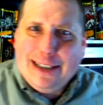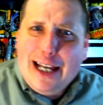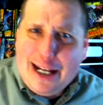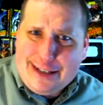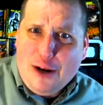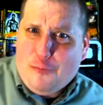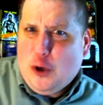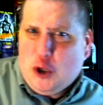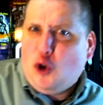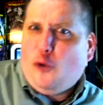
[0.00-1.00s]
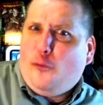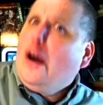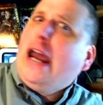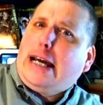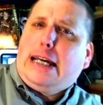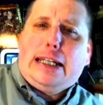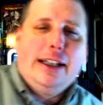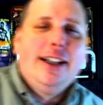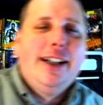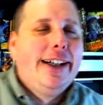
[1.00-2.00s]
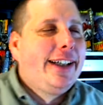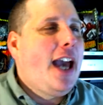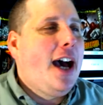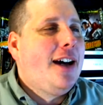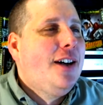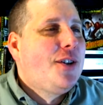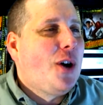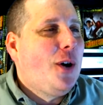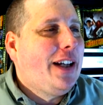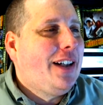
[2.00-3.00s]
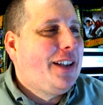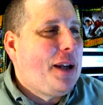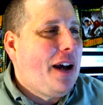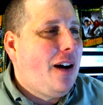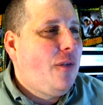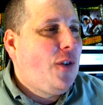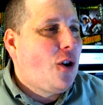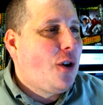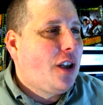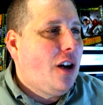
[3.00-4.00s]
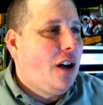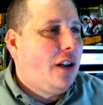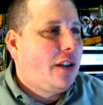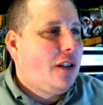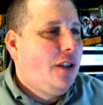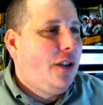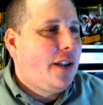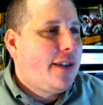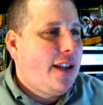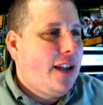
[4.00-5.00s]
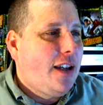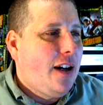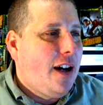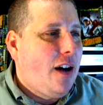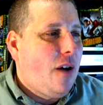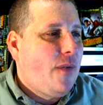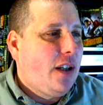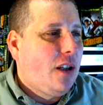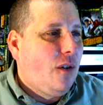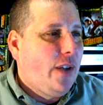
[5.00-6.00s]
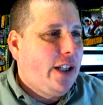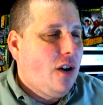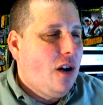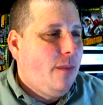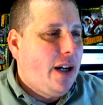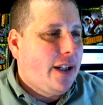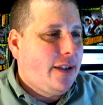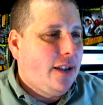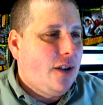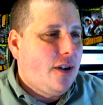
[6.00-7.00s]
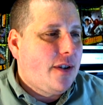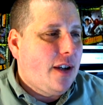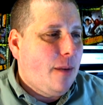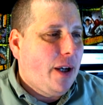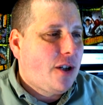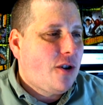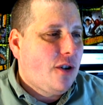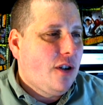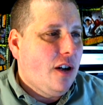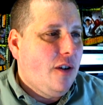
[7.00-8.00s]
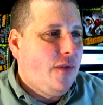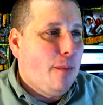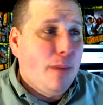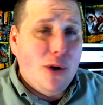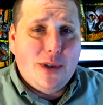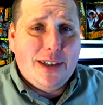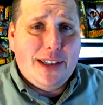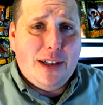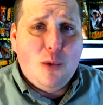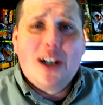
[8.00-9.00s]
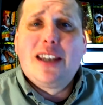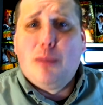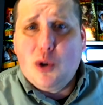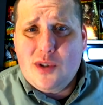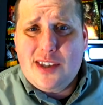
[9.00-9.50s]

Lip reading: It's an official fake. Yeah, so there they are. If you go to the article, you can see a little video about it, and there's a picture of the boat, one of the boats.